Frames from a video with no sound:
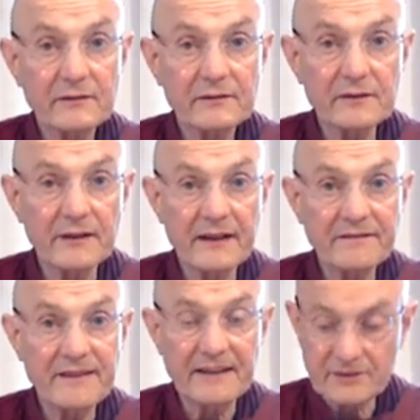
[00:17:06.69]
So they're
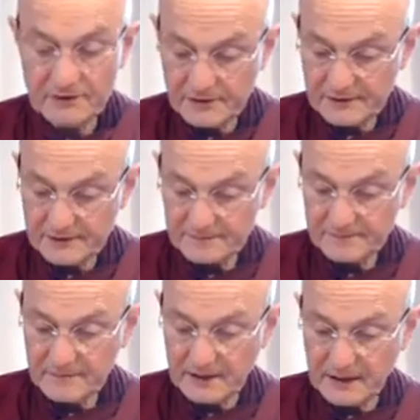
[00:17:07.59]
fetters.
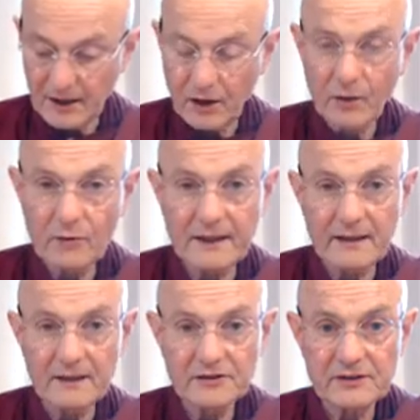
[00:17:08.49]
They're holding
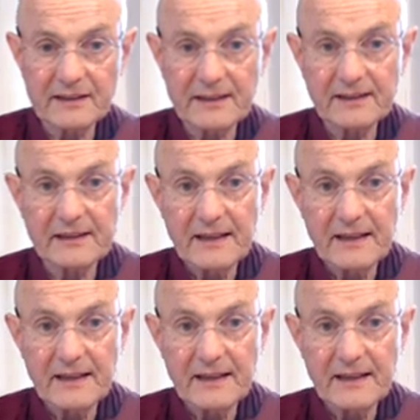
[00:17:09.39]
us to this